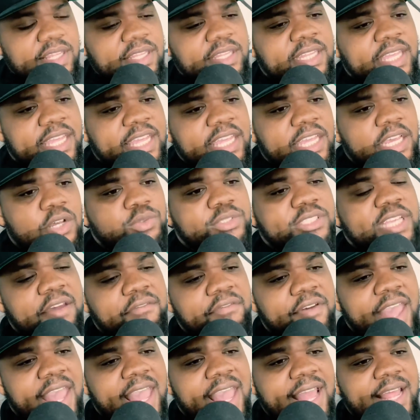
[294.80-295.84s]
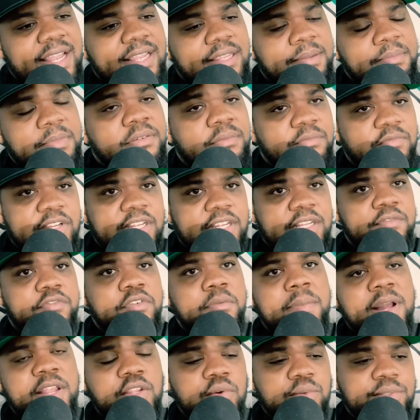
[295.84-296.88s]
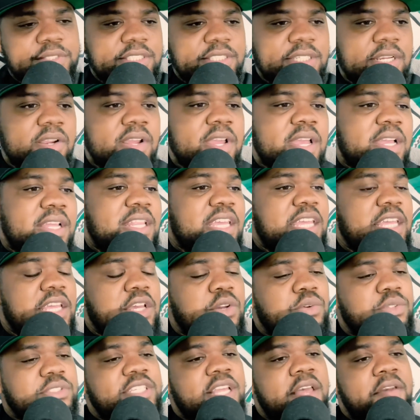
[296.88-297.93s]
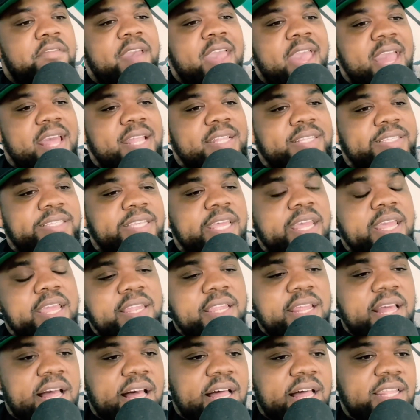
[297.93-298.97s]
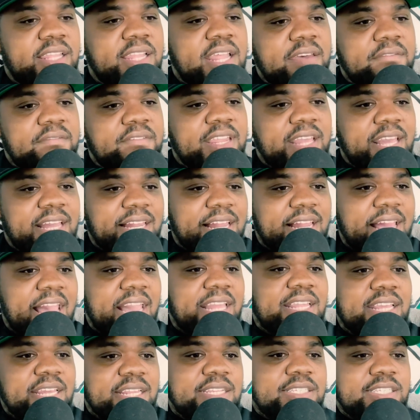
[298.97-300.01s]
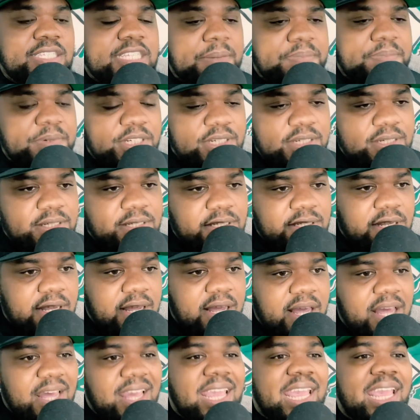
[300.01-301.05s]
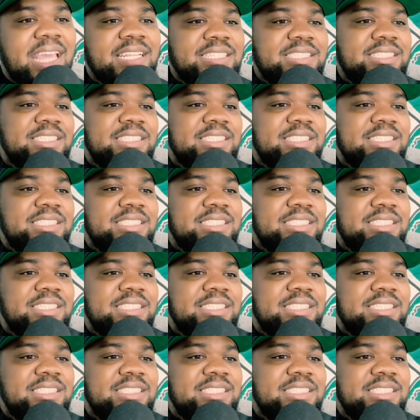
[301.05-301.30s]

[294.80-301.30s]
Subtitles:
the Eagles have had, I'm reading from my notes here. The Eagles have had 10, 11, and 8 interceptions and